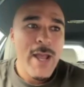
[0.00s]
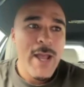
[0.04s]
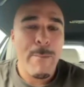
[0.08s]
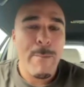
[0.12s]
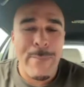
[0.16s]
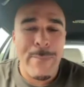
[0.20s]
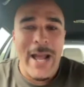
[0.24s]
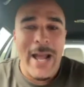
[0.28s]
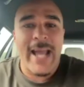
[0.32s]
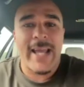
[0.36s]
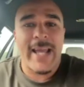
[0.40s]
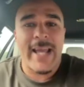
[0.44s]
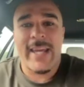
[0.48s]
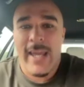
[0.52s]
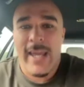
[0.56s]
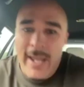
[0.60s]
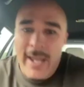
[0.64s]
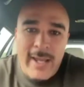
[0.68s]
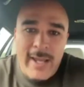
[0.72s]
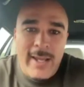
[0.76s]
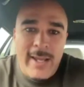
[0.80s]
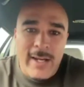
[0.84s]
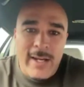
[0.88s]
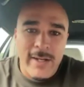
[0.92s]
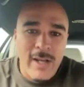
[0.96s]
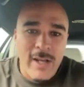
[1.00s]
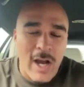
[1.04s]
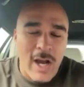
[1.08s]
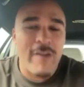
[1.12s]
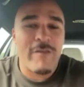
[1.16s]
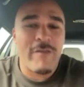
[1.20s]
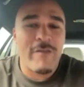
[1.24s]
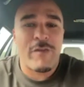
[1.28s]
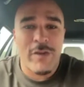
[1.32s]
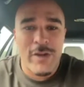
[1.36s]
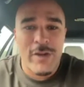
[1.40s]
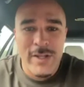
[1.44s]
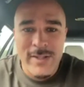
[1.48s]
backing and
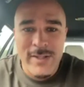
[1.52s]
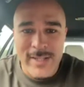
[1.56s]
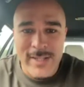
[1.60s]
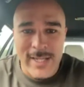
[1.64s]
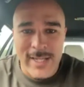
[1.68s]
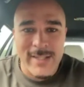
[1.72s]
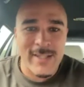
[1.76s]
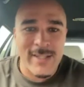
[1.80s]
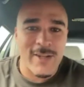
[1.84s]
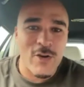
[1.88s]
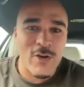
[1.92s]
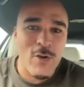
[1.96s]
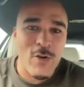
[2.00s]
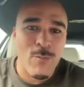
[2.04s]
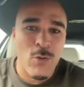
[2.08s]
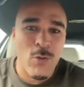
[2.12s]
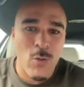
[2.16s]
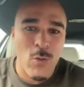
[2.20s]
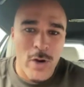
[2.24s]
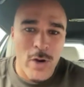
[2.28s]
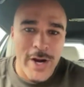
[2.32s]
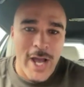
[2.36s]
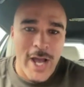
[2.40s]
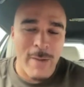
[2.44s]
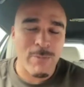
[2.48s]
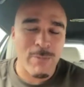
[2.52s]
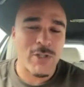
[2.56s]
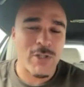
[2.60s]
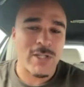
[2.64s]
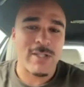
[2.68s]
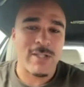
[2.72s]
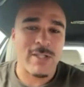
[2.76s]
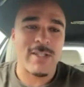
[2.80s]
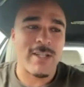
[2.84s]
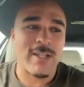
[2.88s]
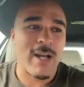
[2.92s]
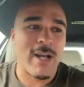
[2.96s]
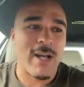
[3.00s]
confidence as the number one
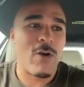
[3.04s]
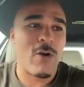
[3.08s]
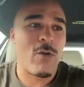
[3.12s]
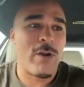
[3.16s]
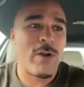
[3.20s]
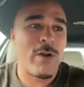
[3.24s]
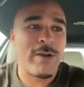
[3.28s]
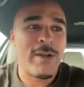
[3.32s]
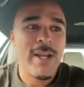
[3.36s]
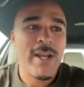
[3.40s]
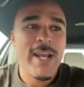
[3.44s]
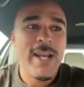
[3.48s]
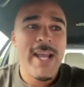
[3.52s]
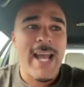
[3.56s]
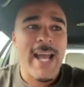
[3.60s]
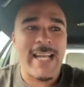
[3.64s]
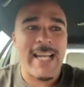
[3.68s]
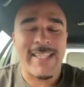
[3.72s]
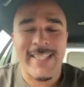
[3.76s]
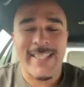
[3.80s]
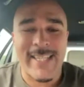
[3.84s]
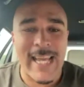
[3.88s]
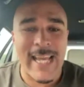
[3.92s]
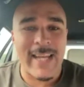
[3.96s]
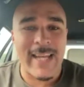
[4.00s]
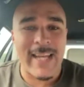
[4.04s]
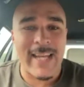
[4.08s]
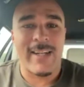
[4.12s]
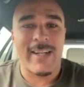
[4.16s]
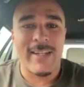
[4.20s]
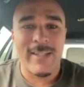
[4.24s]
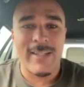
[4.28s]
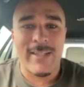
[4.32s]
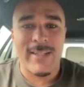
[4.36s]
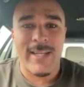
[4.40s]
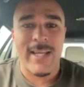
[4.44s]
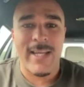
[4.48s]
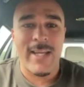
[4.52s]
options now. And a
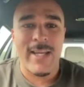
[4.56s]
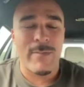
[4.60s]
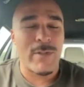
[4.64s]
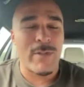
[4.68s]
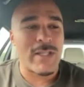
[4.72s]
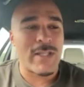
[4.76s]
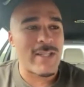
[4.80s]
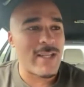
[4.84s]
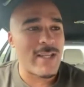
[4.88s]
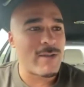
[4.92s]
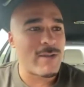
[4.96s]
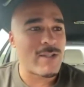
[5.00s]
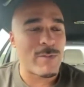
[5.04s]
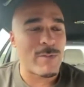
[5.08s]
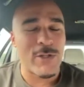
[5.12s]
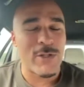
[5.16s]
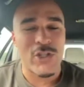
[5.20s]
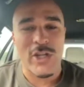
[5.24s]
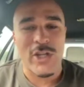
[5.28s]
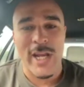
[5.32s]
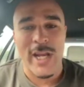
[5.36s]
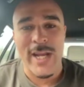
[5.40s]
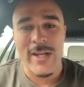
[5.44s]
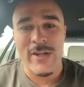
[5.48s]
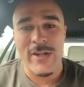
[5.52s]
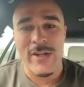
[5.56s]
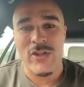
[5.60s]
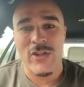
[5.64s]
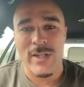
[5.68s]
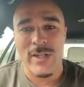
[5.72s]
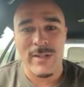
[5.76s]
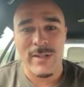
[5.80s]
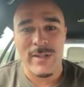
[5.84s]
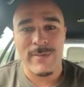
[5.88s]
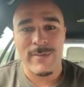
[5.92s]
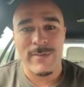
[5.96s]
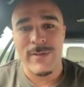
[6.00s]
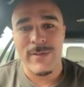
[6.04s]
settled team, it seems to be
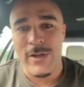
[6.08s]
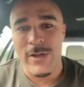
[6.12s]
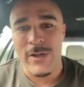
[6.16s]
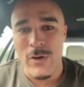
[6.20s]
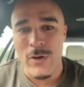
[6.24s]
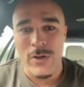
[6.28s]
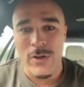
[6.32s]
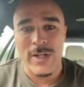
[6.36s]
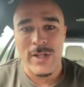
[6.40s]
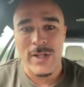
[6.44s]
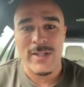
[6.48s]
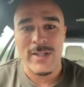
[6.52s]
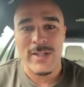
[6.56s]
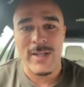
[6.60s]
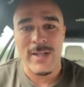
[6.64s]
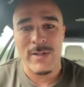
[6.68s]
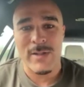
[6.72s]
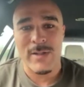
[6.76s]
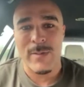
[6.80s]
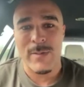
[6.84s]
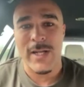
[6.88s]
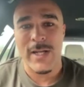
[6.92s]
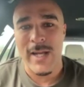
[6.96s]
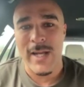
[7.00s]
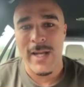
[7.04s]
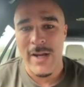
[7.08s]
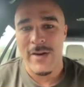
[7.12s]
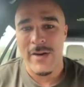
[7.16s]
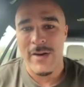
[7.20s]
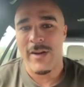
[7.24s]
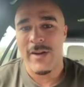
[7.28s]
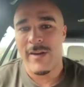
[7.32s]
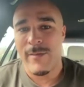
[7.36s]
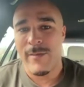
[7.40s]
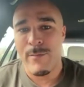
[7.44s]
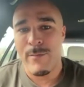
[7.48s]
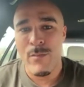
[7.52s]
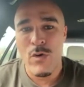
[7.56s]
changing. There seems to be a lot
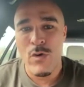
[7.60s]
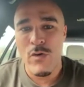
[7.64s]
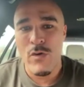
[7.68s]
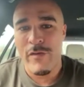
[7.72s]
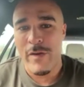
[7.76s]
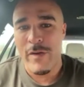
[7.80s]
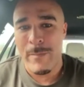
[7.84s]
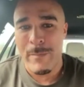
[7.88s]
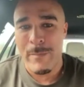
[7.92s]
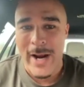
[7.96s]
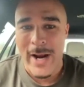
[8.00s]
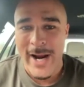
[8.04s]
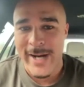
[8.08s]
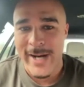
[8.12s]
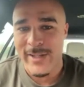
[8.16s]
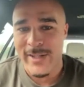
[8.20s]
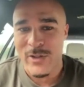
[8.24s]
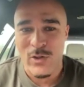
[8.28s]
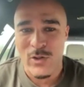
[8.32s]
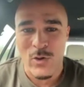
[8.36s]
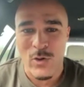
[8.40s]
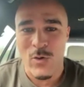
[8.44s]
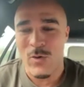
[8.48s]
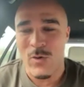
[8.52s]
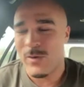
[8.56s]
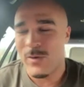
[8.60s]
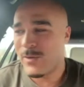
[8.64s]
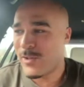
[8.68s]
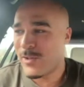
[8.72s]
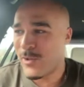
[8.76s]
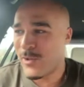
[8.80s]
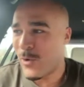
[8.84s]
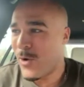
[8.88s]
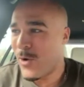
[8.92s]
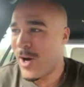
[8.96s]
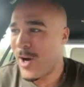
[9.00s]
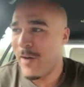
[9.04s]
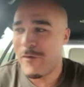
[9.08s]
of moving parts so
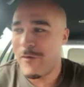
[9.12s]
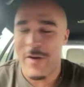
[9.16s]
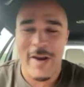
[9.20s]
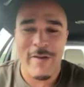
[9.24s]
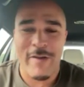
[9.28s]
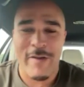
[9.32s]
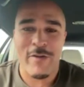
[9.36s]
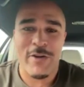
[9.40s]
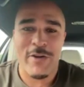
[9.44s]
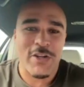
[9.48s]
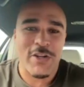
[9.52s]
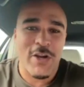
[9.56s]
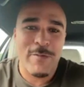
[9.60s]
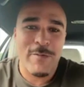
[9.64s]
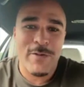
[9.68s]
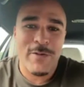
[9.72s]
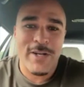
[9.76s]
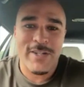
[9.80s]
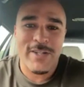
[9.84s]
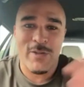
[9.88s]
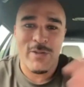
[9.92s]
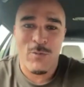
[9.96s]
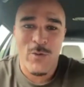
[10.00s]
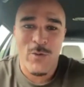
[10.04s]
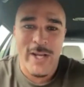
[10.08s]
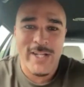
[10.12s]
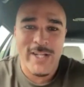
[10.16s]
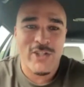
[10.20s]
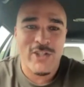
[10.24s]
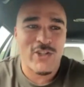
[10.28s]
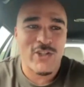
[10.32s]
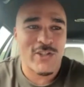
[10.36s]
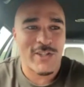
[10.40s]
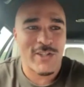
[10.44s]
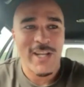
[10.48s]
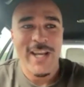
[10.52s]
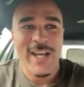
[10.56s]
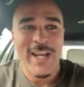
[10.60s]
often every time there's a
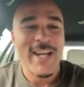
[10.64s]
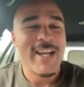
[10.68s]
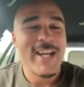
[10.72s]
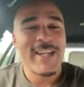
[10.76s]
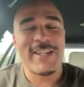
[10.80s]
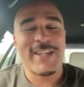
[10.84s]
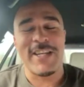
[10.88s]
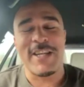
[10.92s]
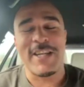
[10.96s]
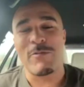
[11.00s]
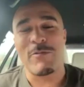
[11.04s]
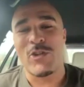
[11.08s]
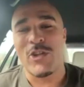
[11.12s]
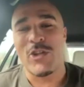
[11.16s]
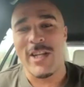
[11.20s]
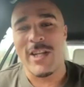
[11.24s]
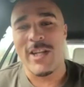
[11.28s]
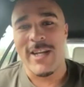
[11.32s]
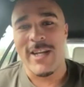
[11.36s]
Welsh team sheet